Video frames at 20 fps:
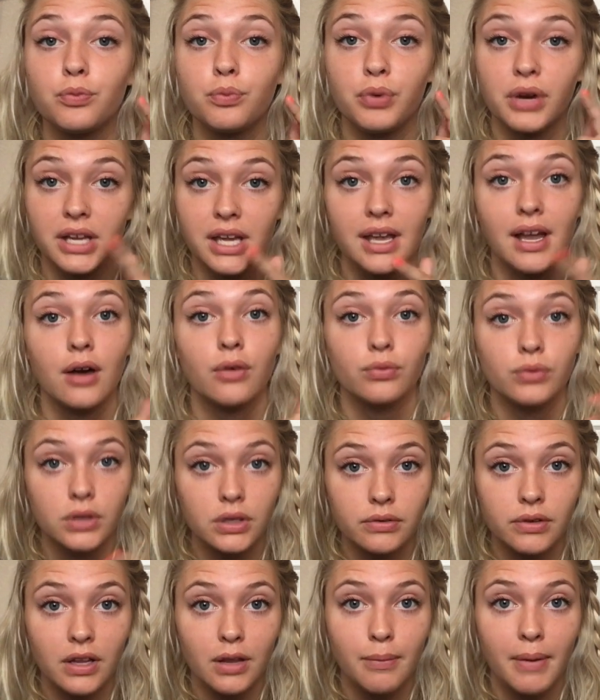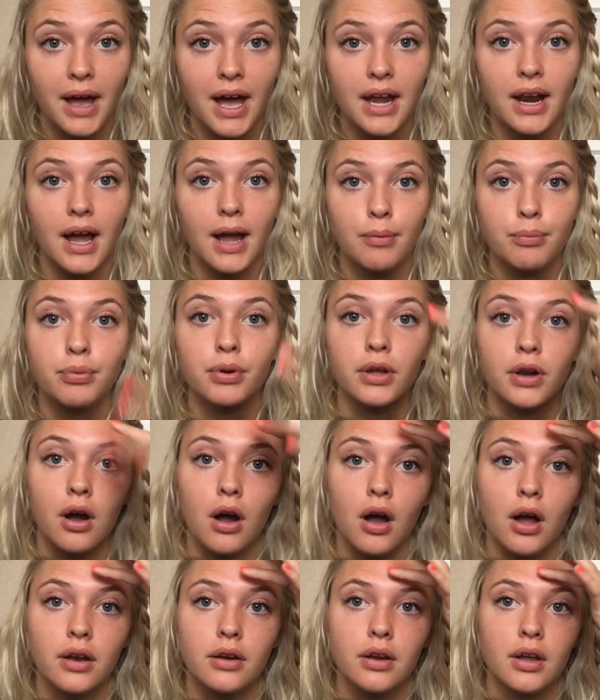breaking out really, really bad, I put
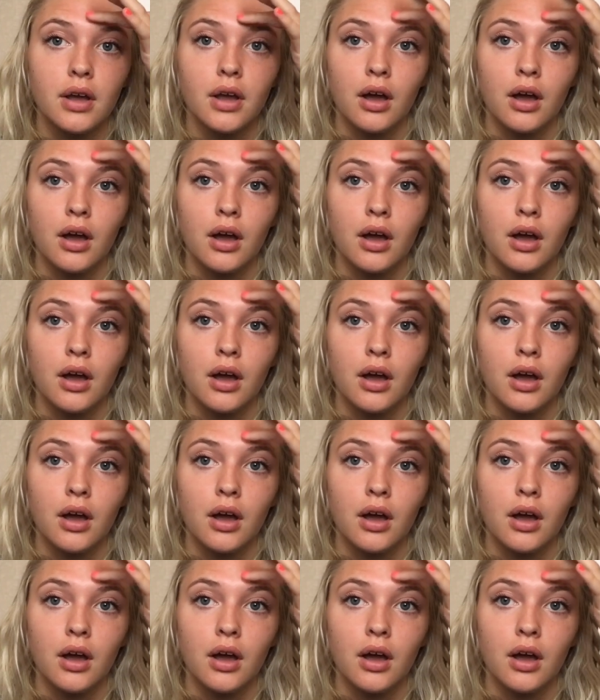on